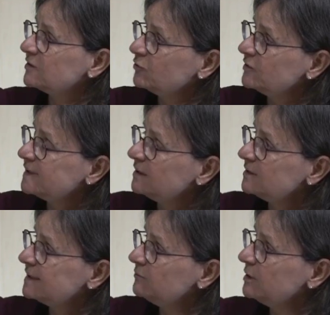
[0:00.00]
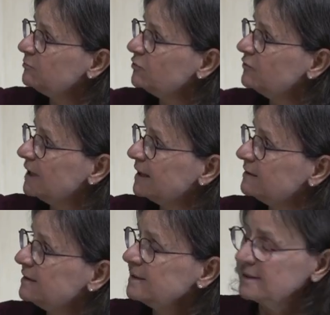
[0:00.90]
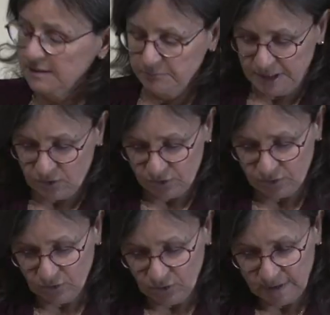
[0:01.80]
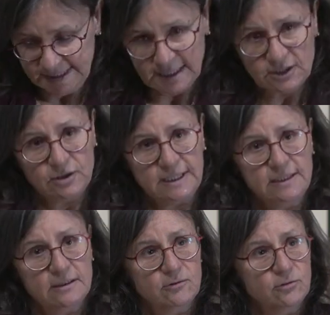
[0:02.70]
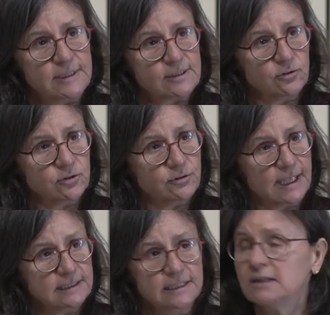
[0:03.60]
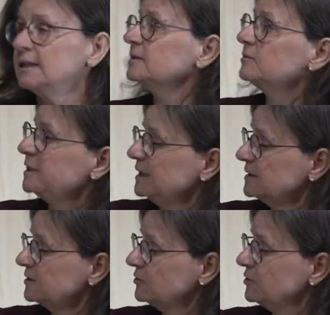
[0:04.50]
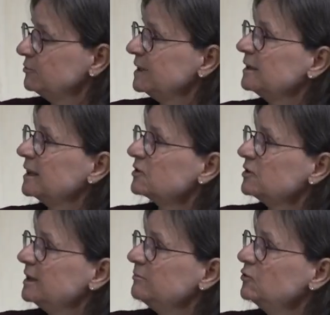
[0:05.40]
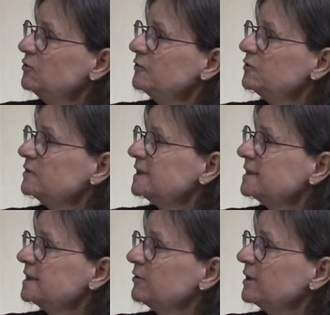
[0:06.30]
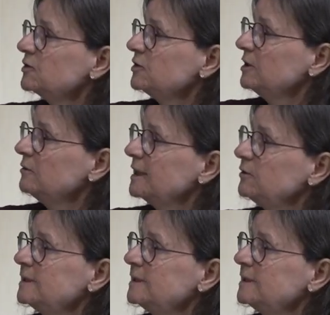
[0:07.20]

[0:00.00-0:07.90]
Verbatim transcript: So the stars, they will move like this because the core is actually always contracting a little bit. So you will actually move to this direction where you